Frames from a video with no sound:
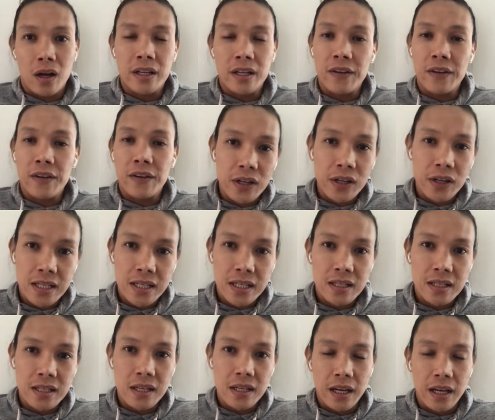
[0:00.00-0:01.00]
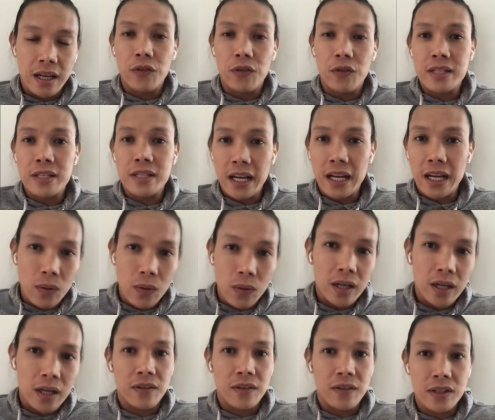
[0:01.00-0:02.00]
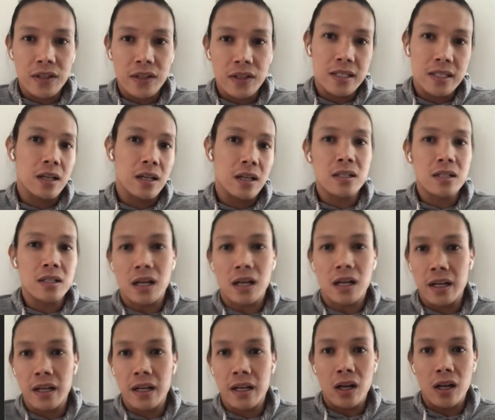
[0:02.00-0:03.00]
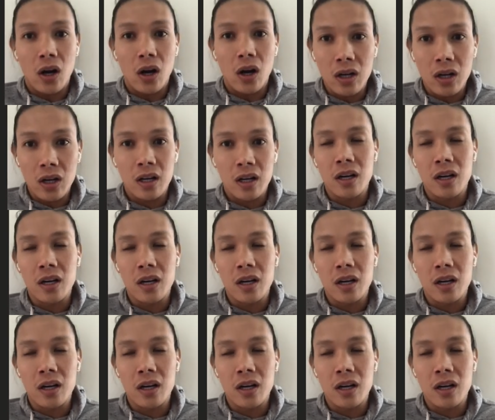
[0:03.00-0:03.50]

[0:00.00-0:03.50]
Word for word: differences, if we take away our differences and consolidate all